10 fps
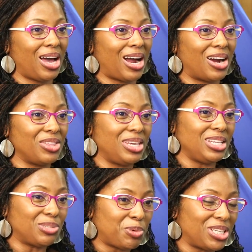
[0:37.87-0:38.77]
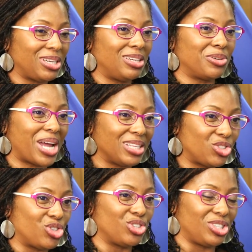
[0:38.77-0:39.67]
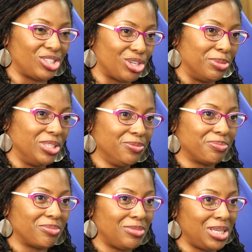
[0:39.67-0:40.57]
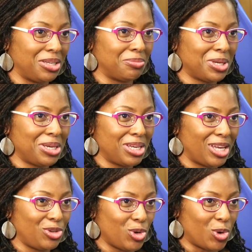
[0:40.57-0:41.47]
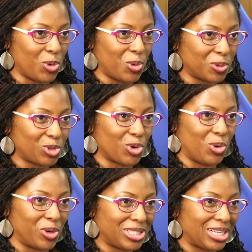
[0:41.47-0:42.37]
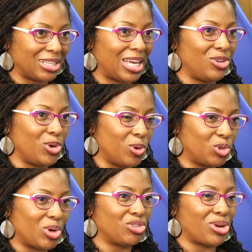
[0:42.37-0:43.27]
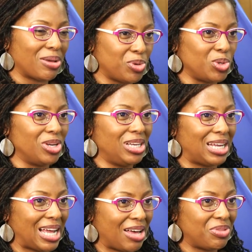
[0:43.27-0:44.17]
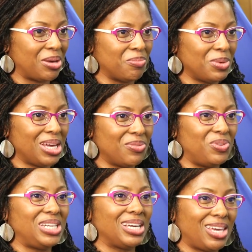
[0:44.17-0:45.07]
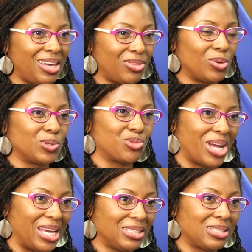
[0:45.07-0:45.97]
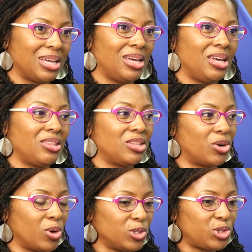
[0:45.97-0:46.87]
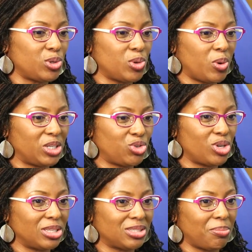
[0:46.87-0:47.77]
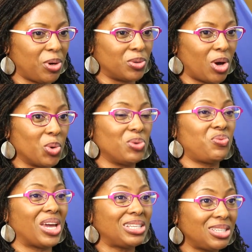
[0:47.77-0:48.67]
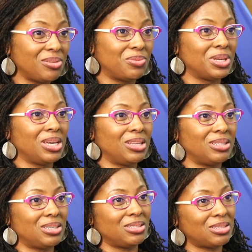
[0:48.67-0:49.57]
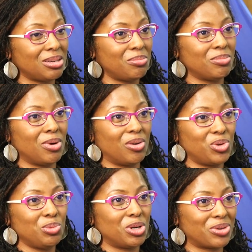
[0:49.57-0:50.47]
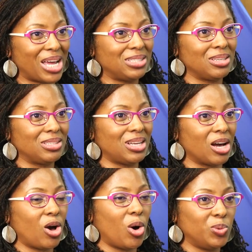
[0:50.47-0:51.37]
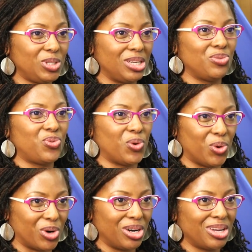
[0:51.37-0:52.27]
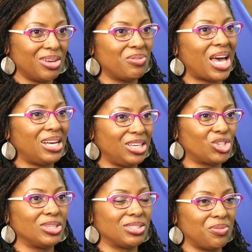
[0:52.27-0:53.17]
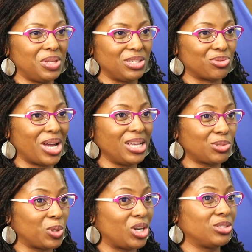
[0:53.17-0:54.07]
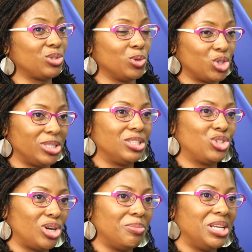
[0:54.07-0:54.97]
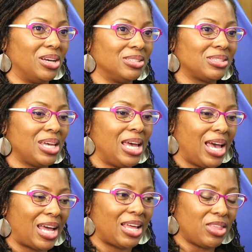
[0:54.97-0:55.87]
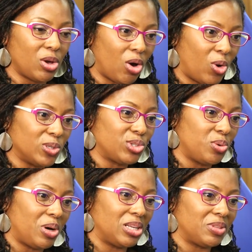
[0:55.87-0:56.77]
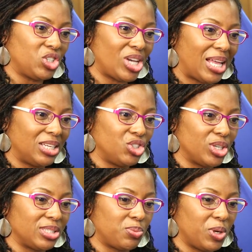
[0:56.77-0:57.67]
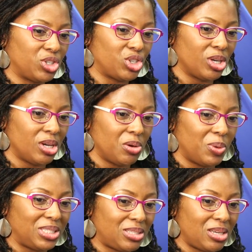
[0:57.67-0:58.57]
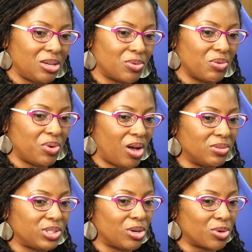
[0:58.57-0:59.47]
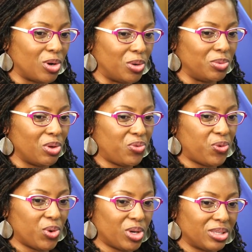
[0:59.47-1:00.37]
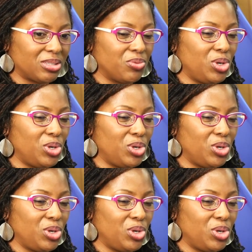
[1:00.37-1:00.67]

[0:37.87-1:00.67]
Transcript: are these particular rights justiciable? Meaning, can you go to court and can you go to a tribunal and have them vindicate those rights? There are also questions about how effective the system of human rights is in accounting for violations of these rights, which are social determinants. And I think also one of the challenges which we see revolves around the focus of